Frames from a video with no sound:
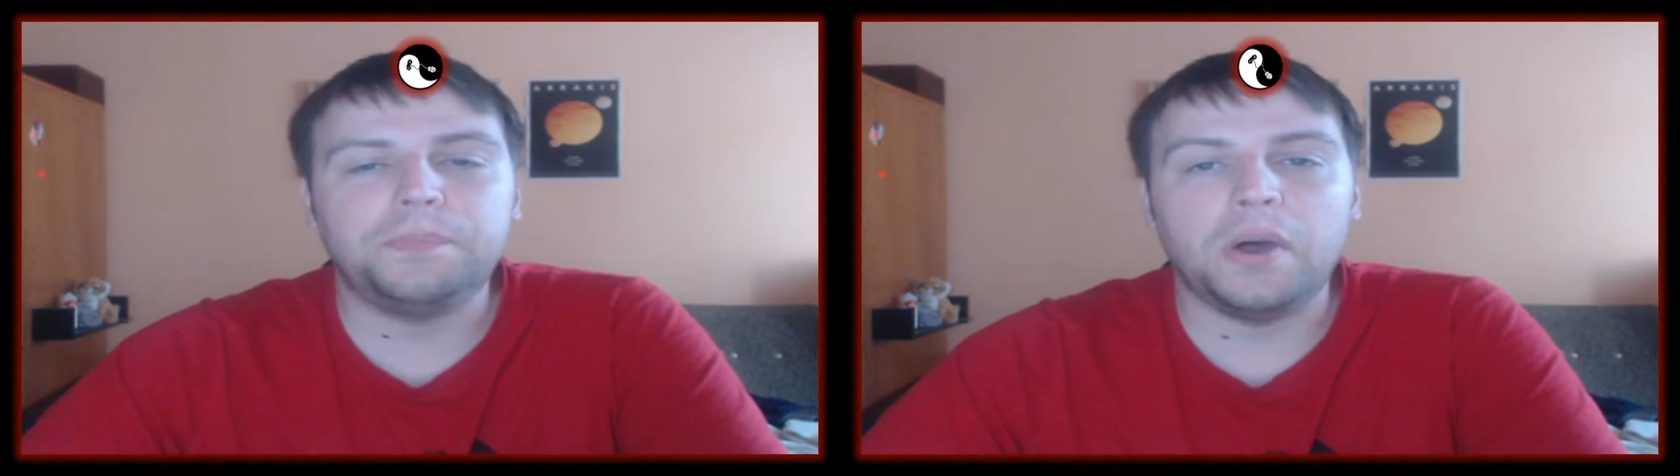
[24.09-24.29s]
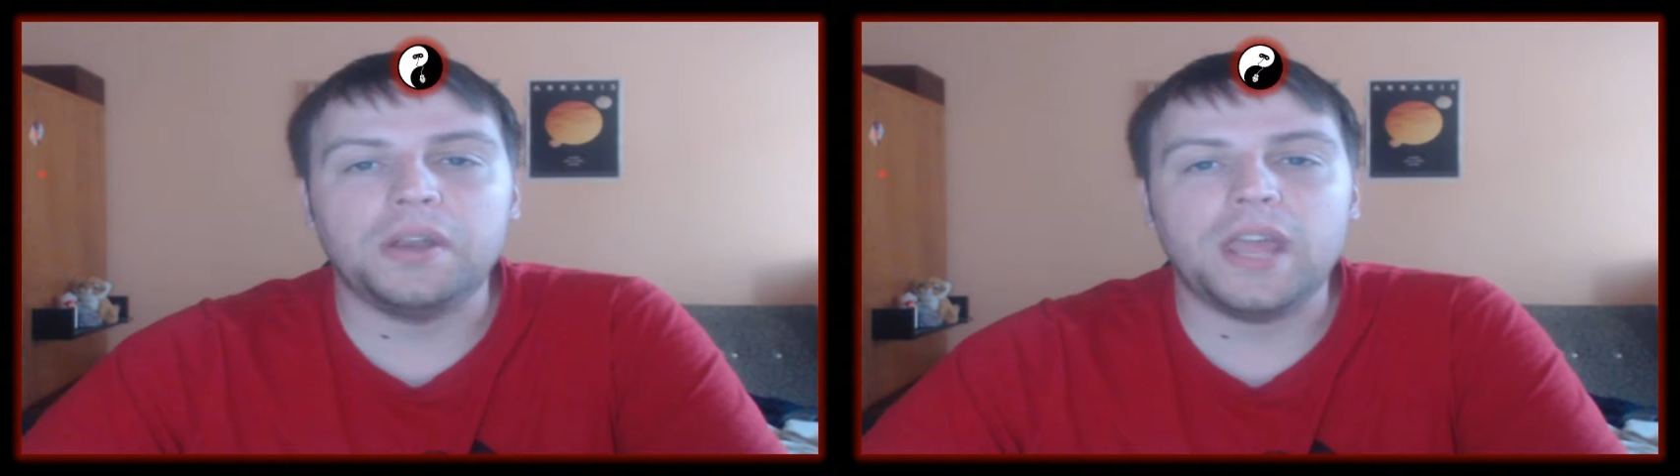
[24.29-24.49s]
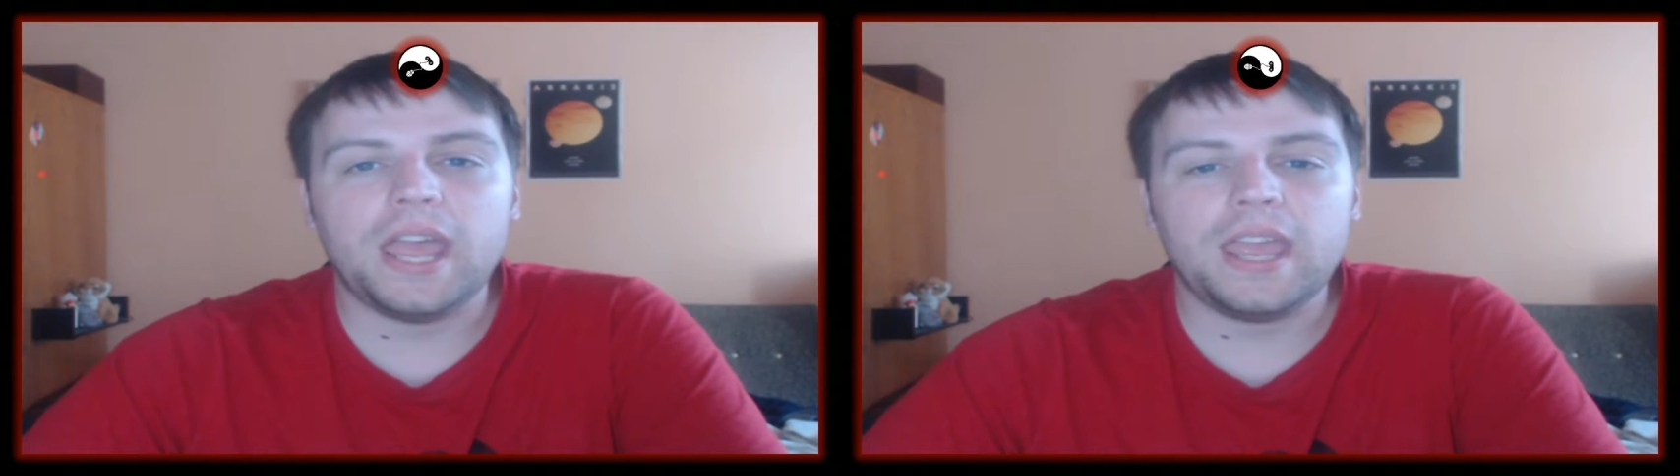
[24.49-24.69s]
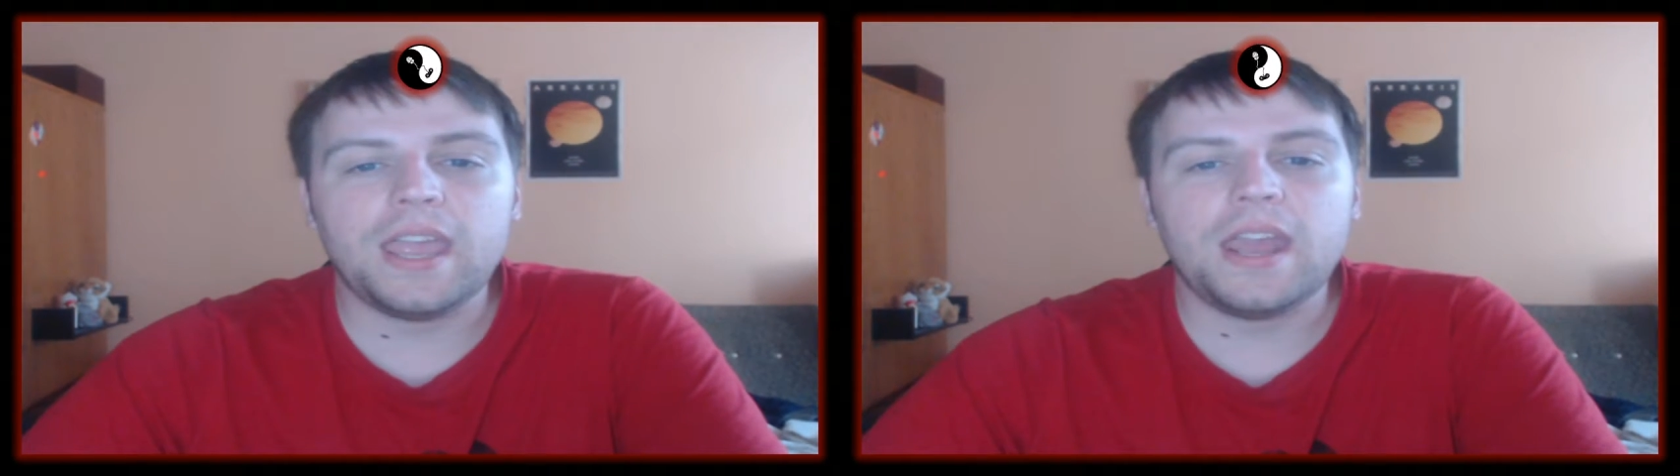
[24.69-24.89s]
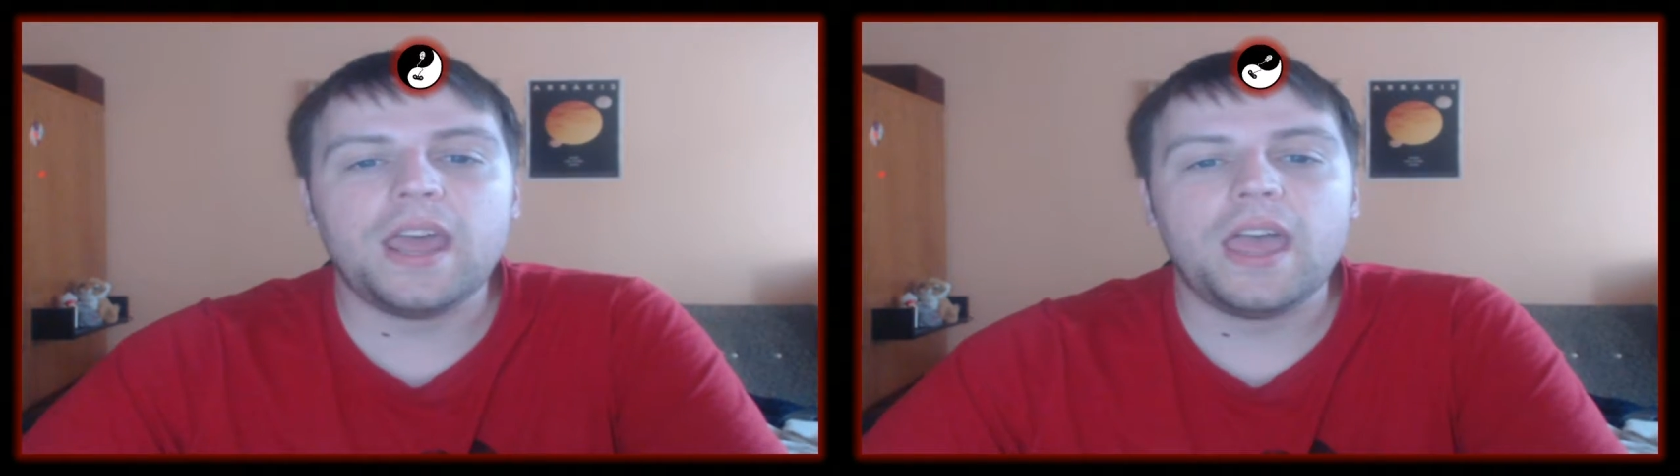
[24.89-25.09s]
but
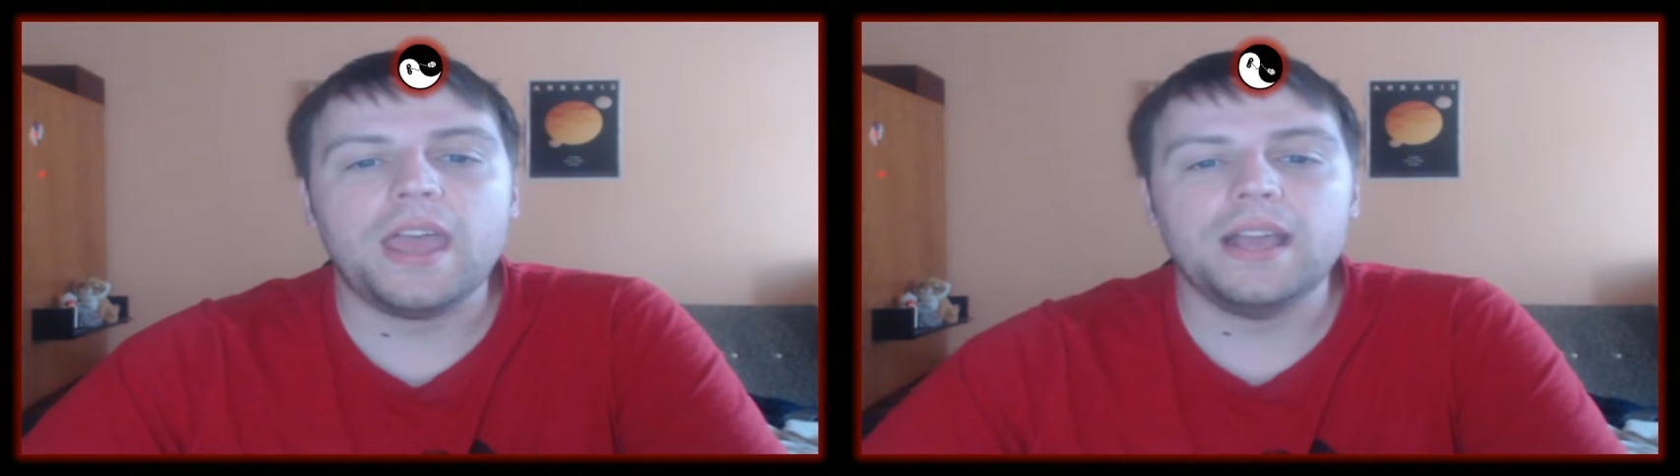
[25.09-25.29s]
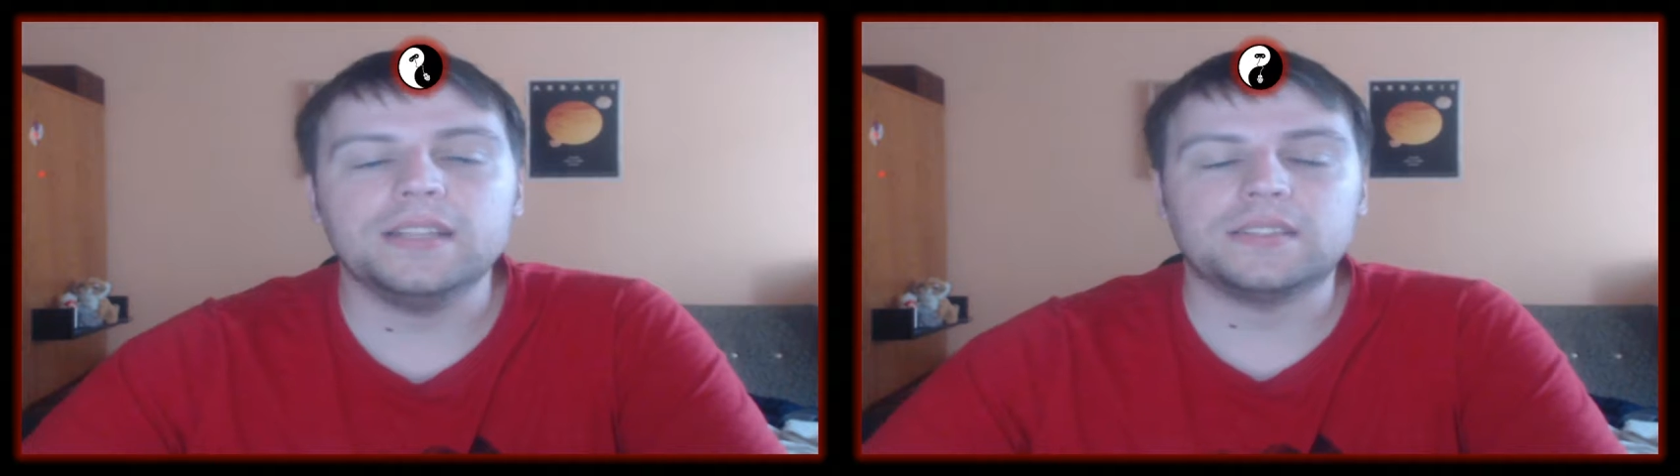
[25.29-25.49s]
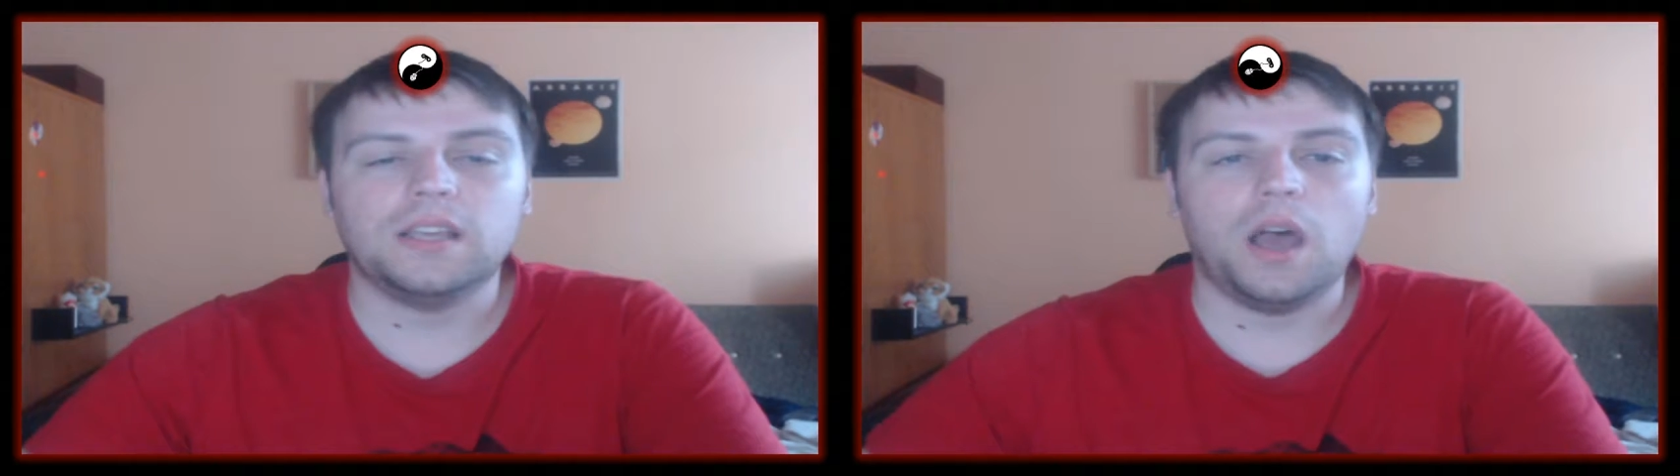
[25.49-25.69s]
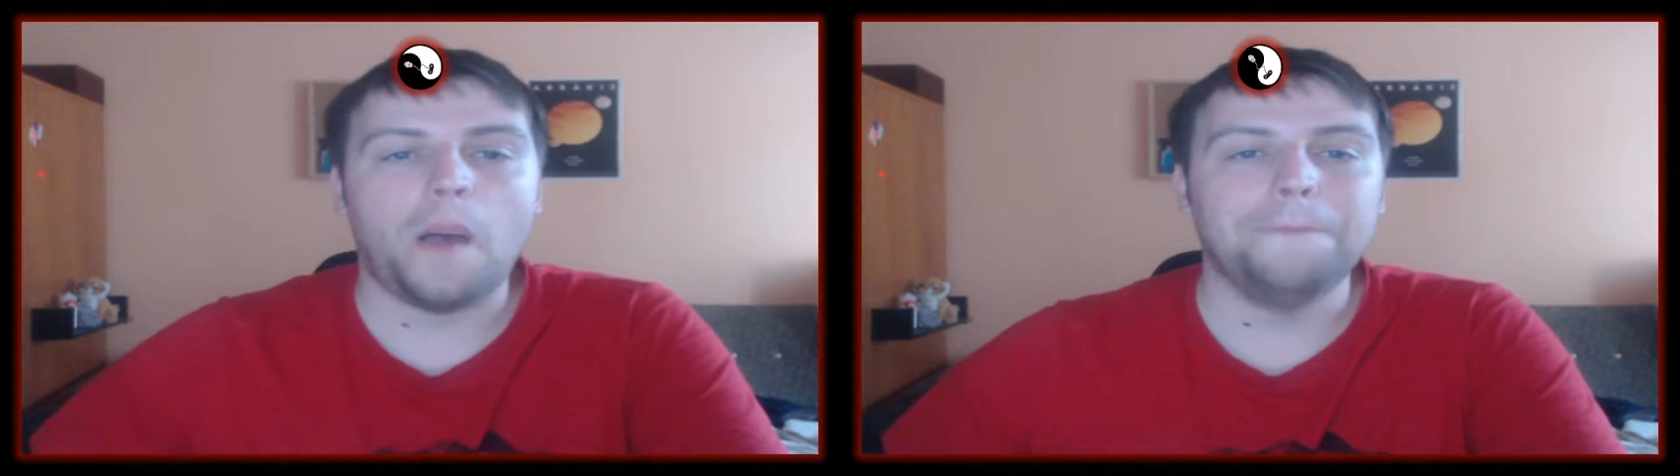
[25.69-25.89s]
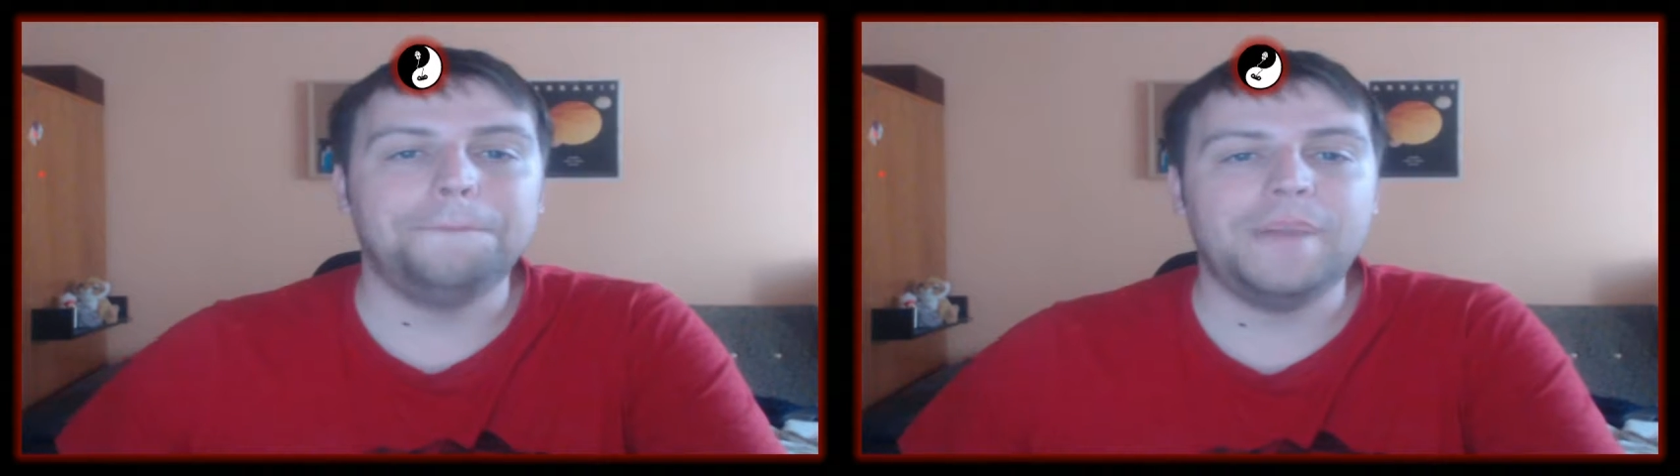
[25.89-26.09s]
it is
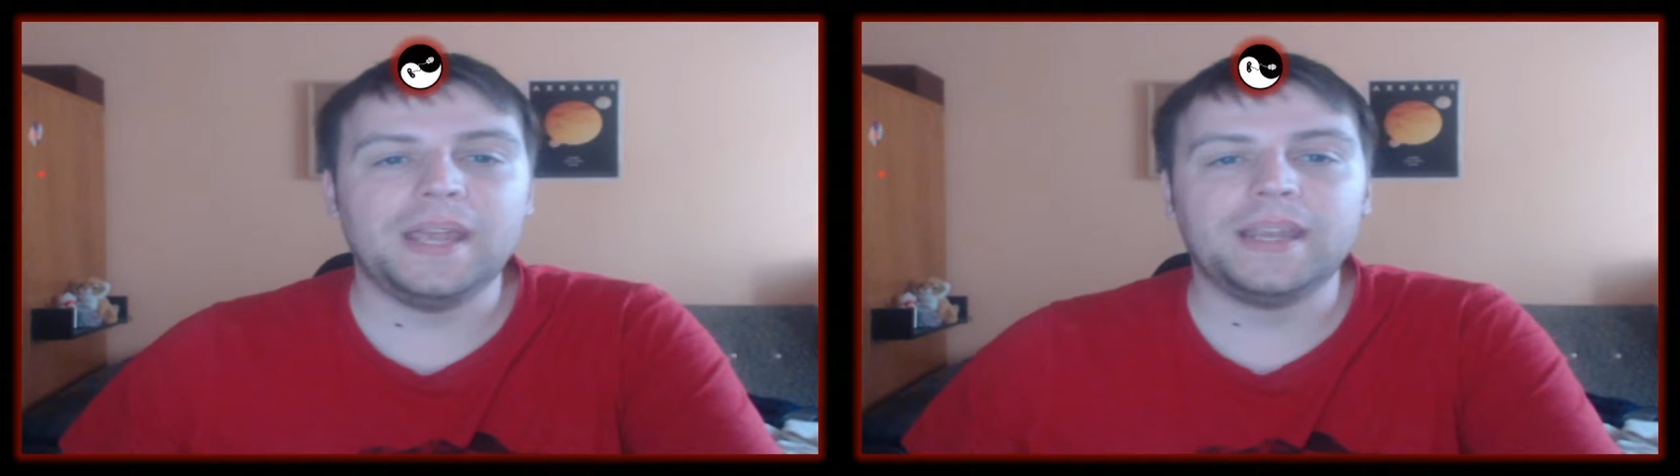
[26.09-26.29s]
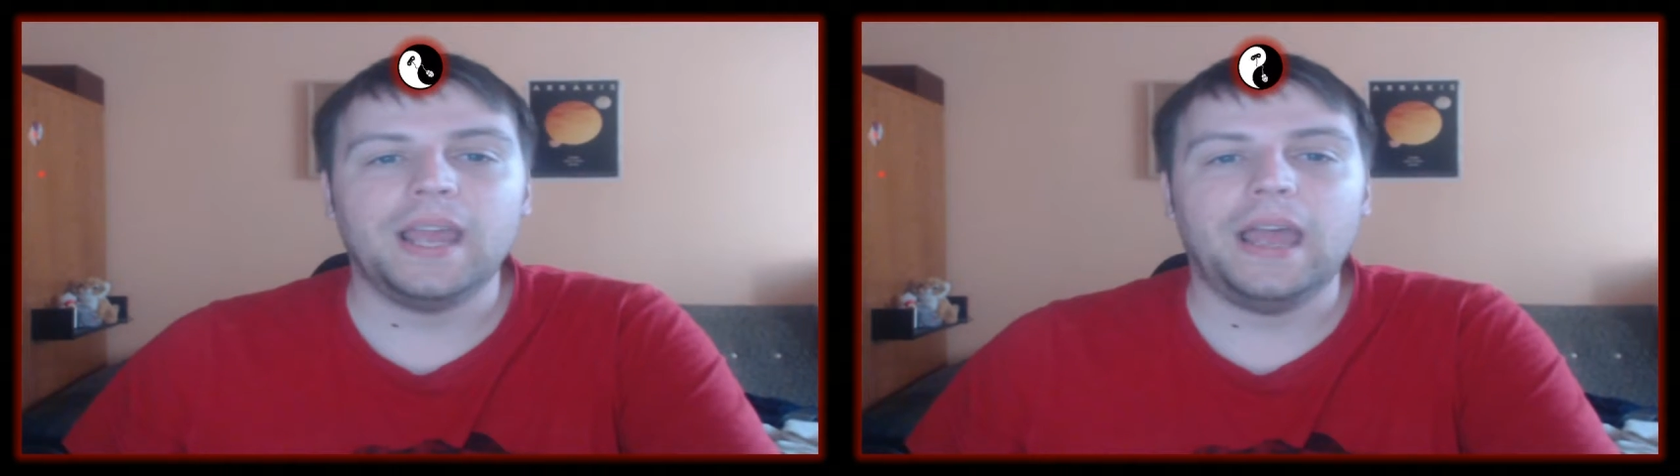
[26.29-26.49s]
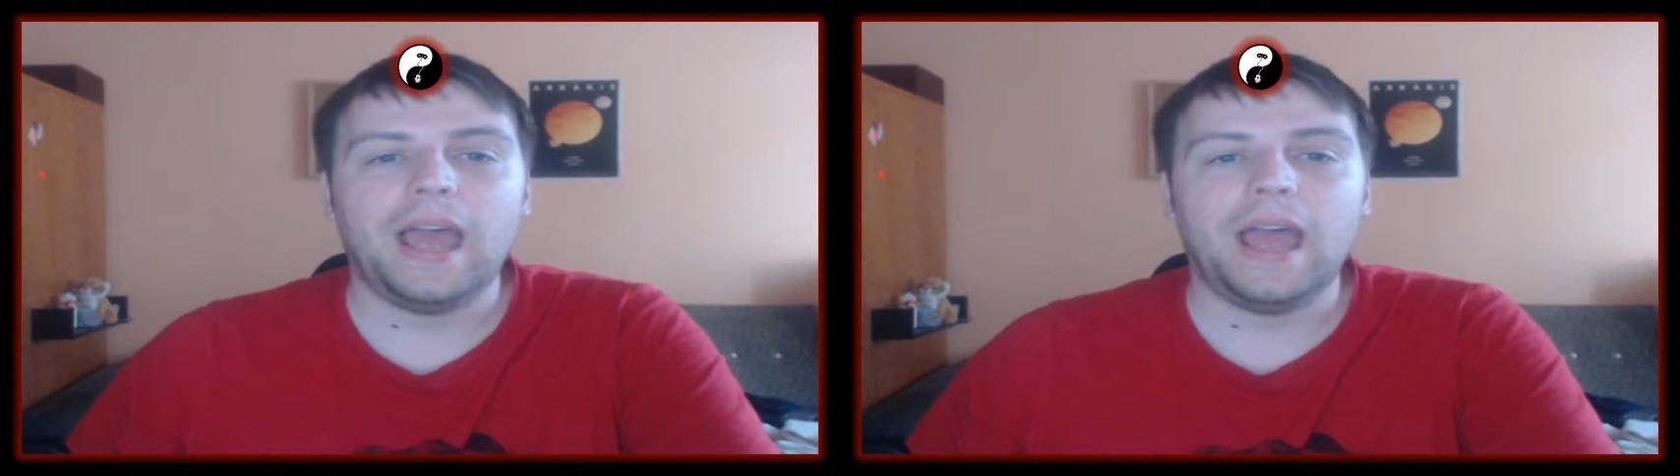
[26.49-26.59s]
a big